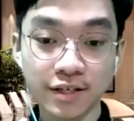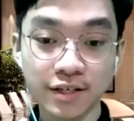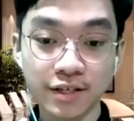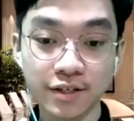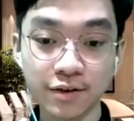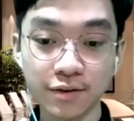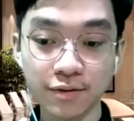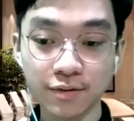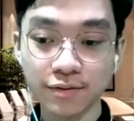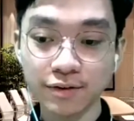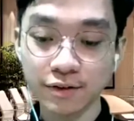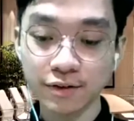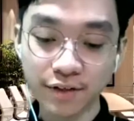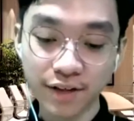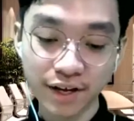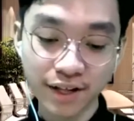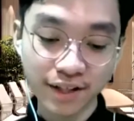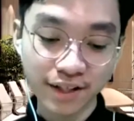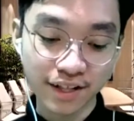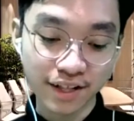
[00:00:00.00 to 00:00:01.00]
So
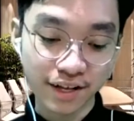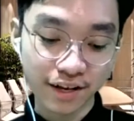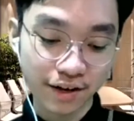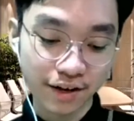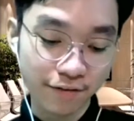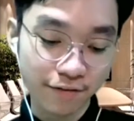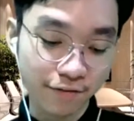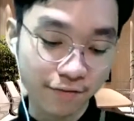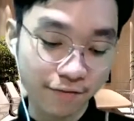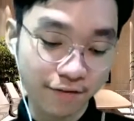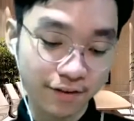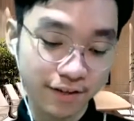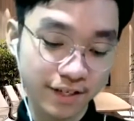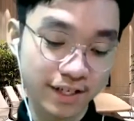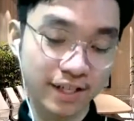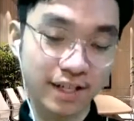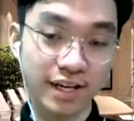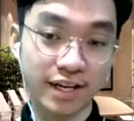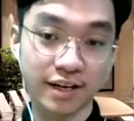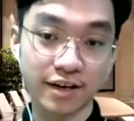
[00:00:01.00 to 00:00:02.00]
then if you
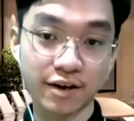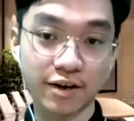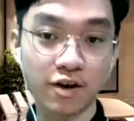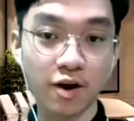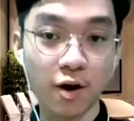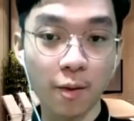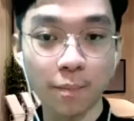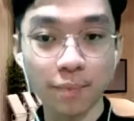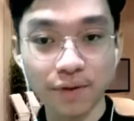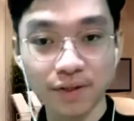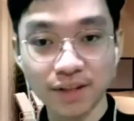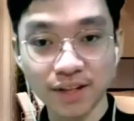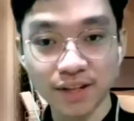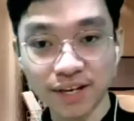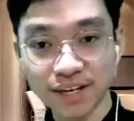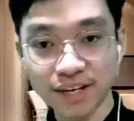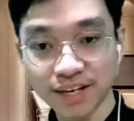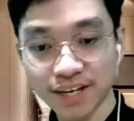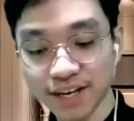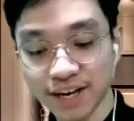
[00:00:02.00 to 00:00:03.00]
say like
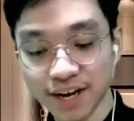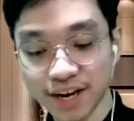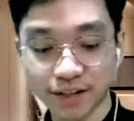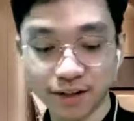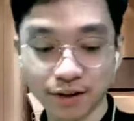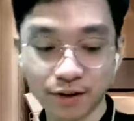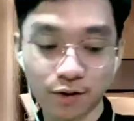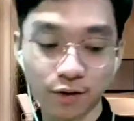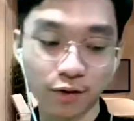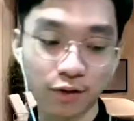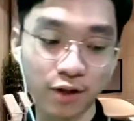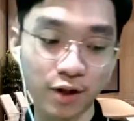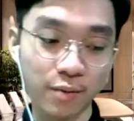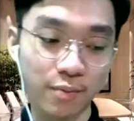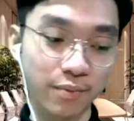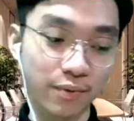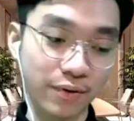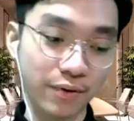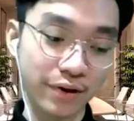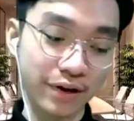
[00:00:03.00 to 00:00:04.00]
accompanying and
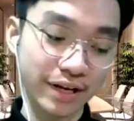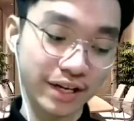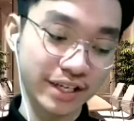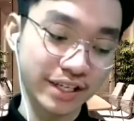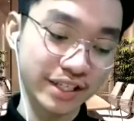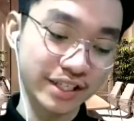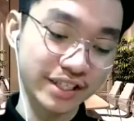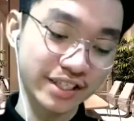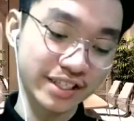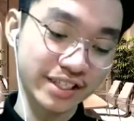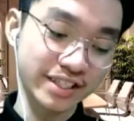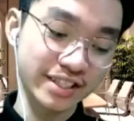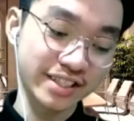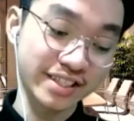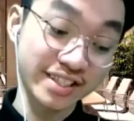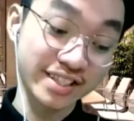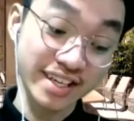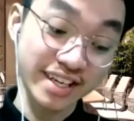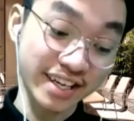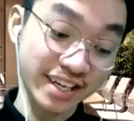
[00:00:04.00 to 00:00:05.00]

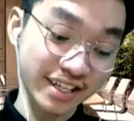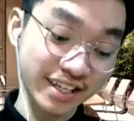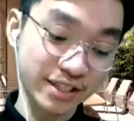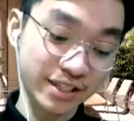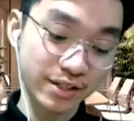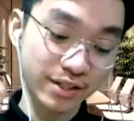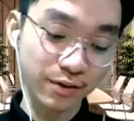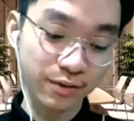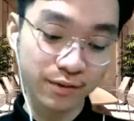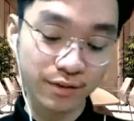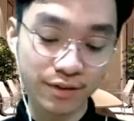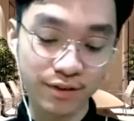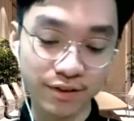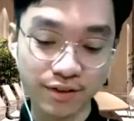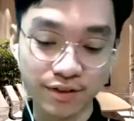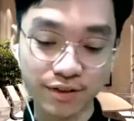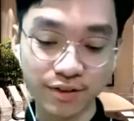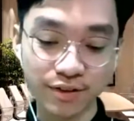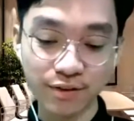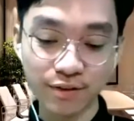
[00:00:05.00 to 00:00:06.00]
collaborating, so
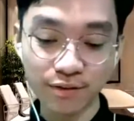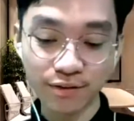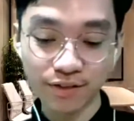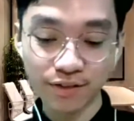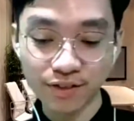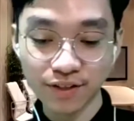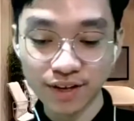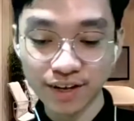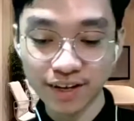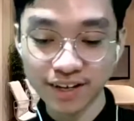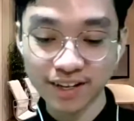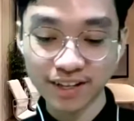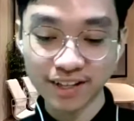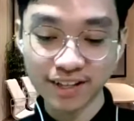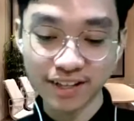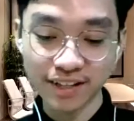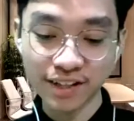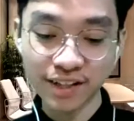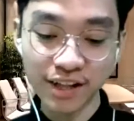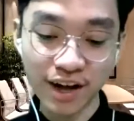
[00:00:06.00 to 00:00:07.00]
do you think
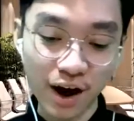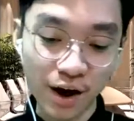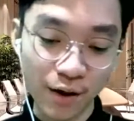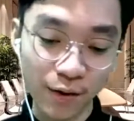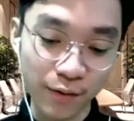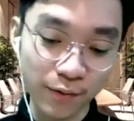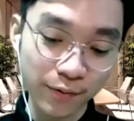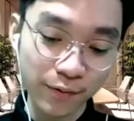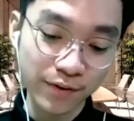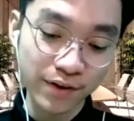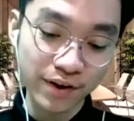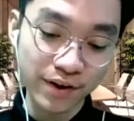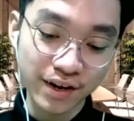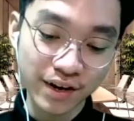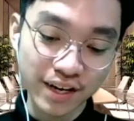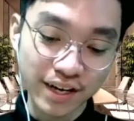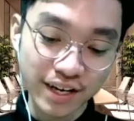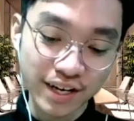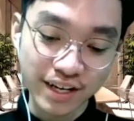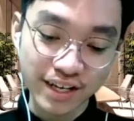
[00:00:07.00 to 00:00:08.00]
now
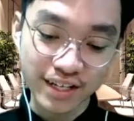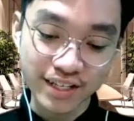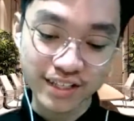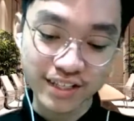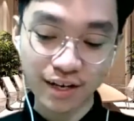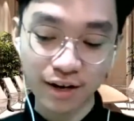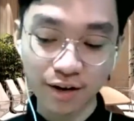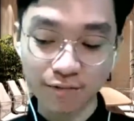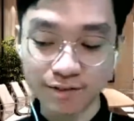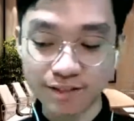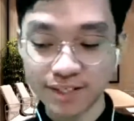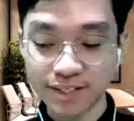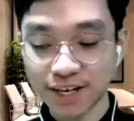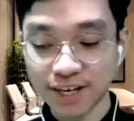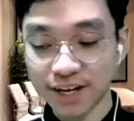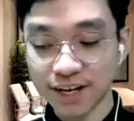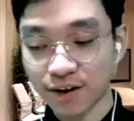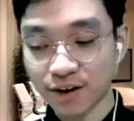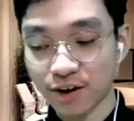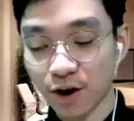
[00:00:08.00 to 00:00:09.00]
instead of
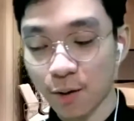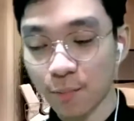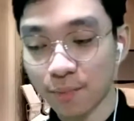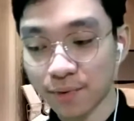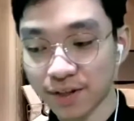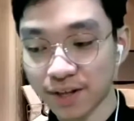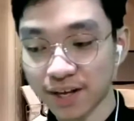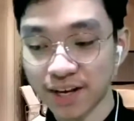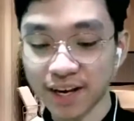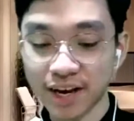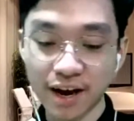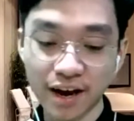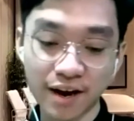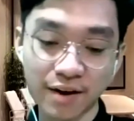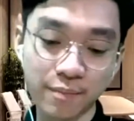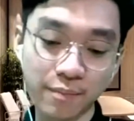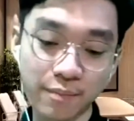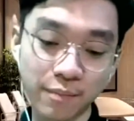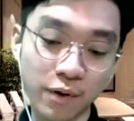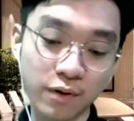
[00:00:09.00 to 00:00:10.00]
saying accompanying,
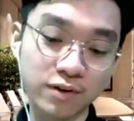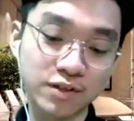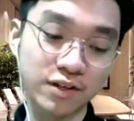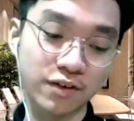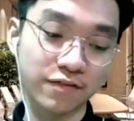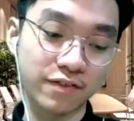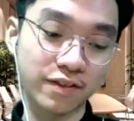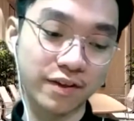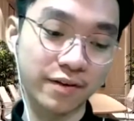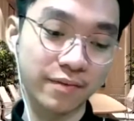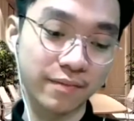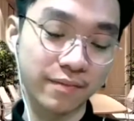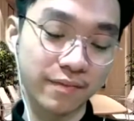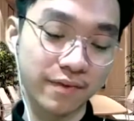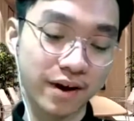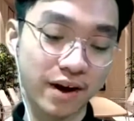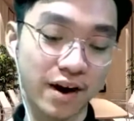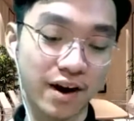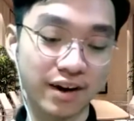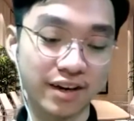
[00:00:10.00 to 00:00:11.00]
most of
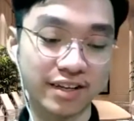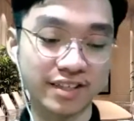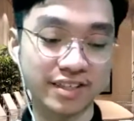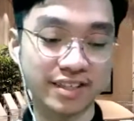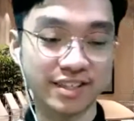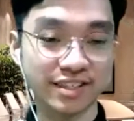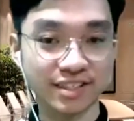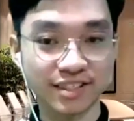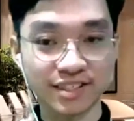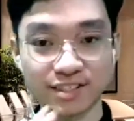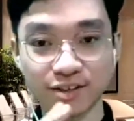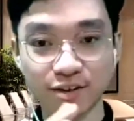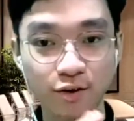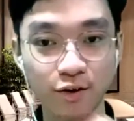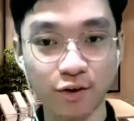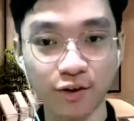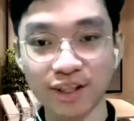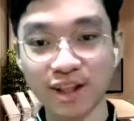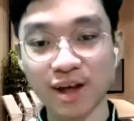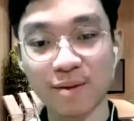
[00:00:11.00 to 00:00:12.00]
them are just
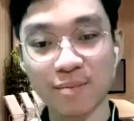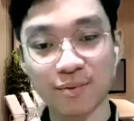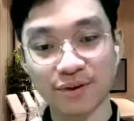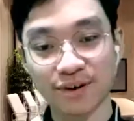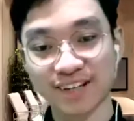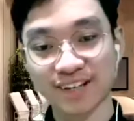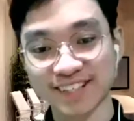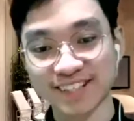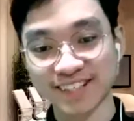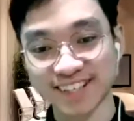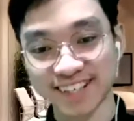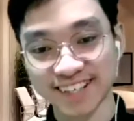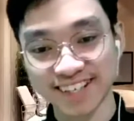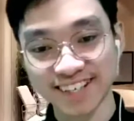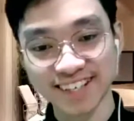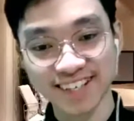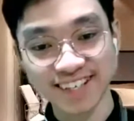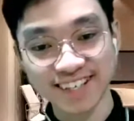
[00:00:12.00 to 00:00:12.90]
collaborating?